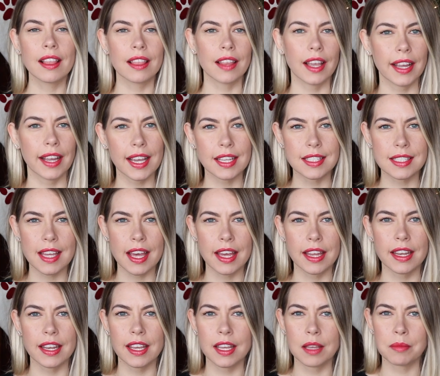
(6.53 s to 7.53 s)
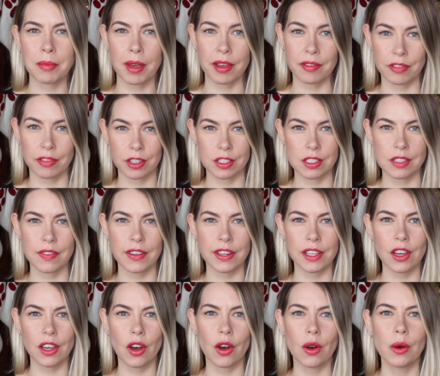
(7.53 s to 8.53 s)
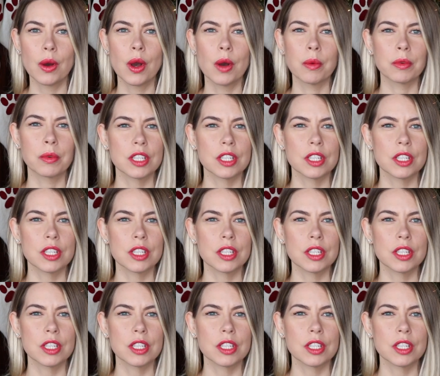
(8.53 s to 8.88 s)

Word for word: Like I said in my first video,